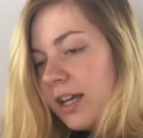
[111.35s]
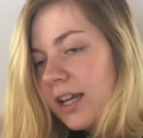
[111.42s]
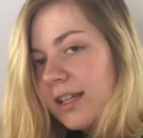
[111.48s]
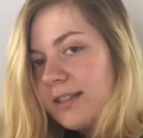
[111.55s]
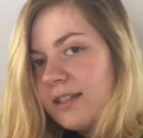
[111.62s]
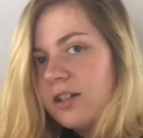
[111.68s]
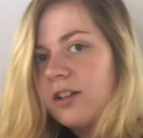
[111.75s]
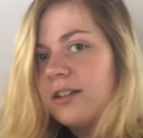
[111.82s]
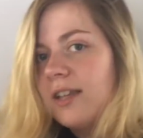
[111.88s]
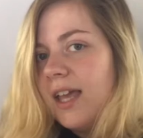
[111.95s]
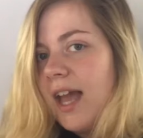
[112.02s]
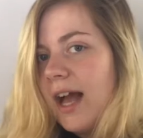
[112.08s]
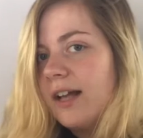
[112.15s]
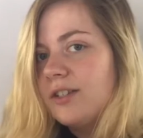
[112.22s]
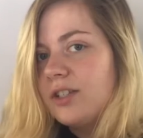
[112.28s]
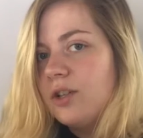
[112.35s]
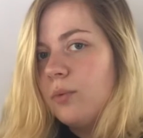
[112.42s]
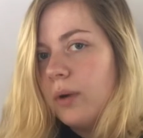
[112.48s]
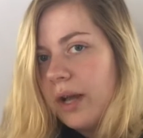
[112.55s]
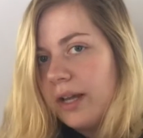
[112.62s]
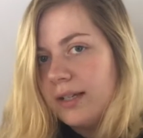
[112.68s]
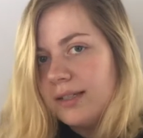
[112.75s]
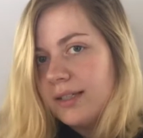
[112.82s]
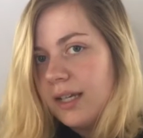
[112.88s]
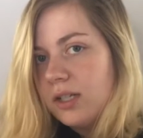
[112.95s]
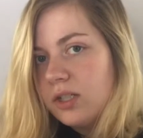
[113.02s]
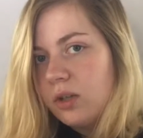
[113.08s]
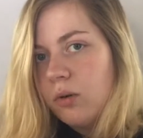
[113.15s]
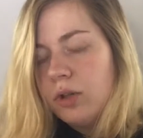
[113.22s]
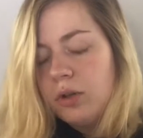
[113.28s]
considering they ask you what kind of skin
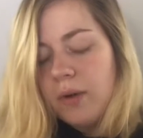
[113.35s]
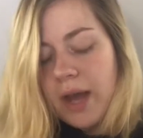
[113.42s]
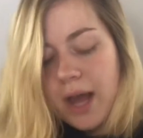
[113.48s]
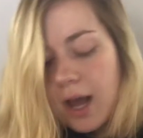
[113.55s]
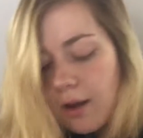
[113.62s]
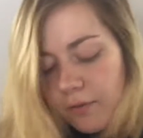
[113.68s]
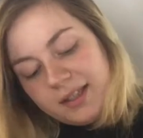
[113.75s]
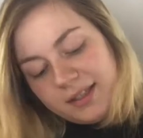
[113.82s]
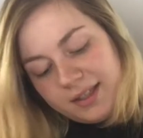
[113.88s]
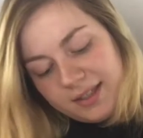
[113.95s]
tone you have.